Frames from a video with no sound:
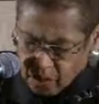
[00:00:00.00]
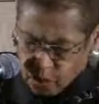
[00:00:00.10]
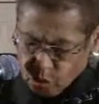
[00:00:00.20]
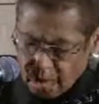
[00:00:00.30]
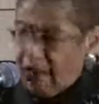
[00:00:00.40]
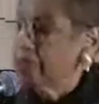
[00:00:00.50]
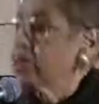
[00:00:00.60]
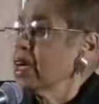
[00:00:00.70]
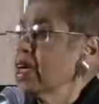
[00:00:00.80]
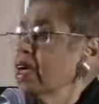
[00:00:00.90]
to
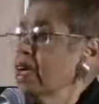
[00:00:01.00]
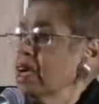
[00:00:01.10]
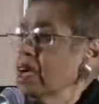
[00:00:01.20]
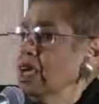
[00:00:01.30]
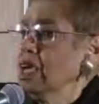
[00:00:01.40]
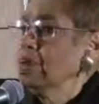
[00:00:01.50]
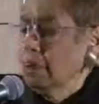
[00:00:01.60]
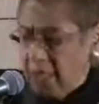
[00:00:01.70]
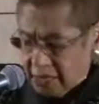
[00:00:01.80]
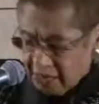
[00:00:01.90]
every
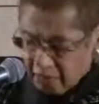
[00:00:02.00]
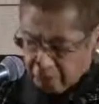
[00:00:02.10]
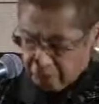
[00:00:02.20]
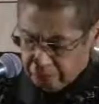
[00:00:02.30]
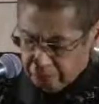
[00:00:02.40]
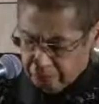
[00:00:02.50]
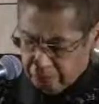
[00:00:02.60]
Muslim